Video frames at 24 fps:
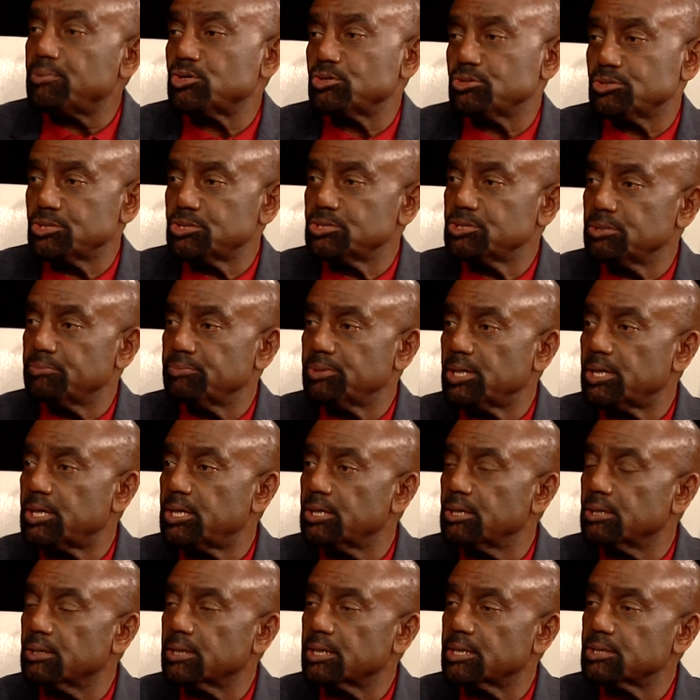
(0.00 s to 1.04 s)
person should be
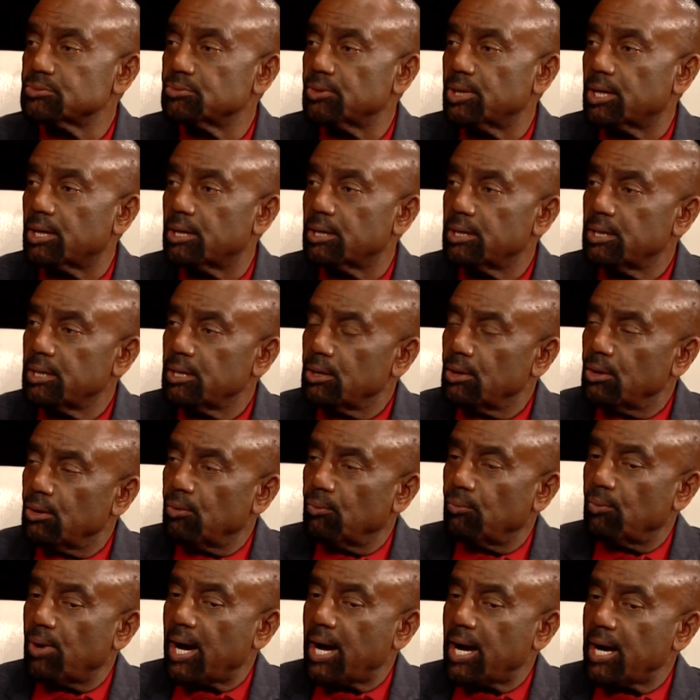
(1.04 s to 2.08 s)
killed as well.
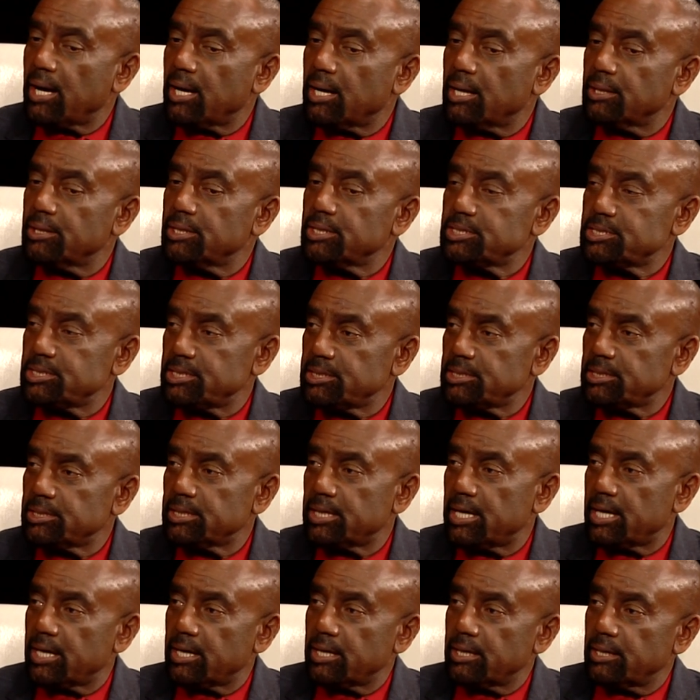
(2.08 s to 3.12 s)
Why are they teaching
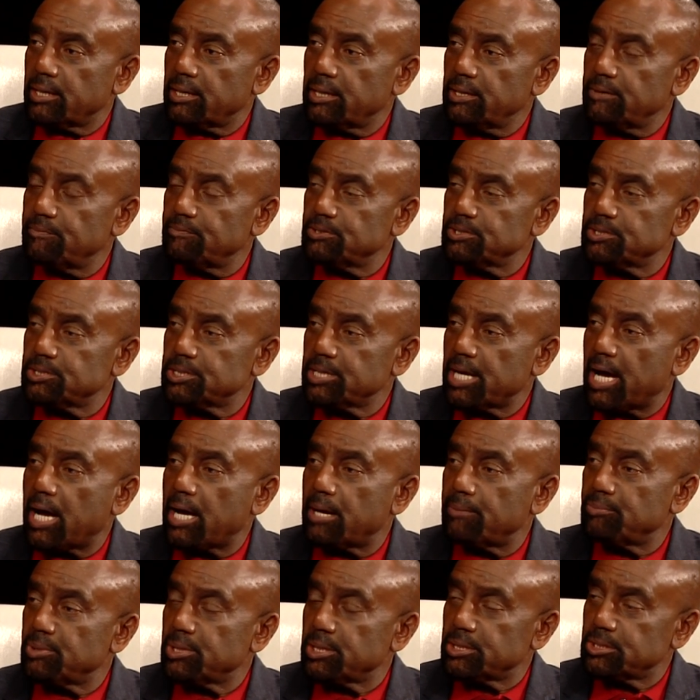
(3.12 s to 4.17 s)
that? If number one,
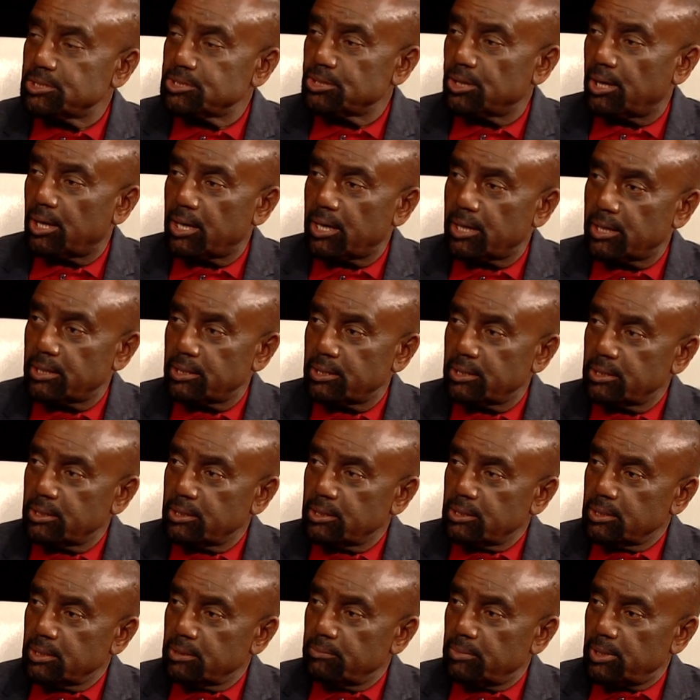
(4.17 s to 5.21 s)
I don't
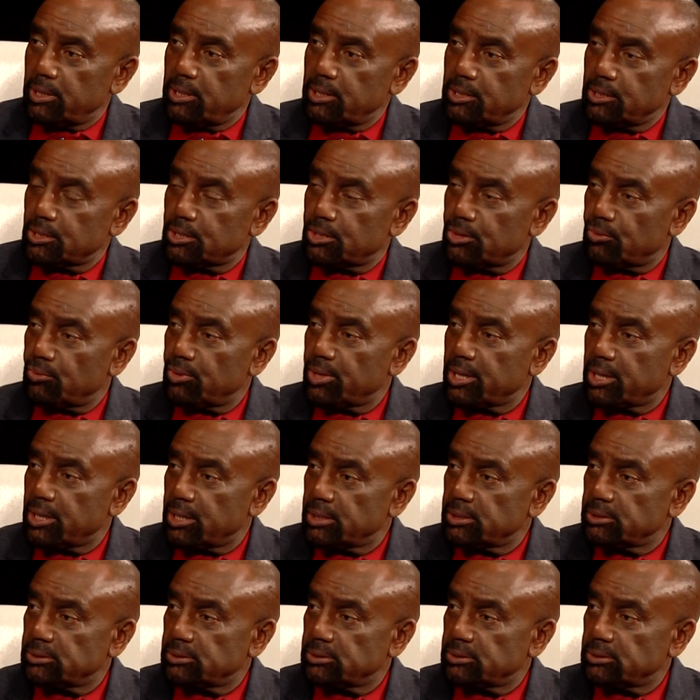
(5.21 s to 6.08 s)
know if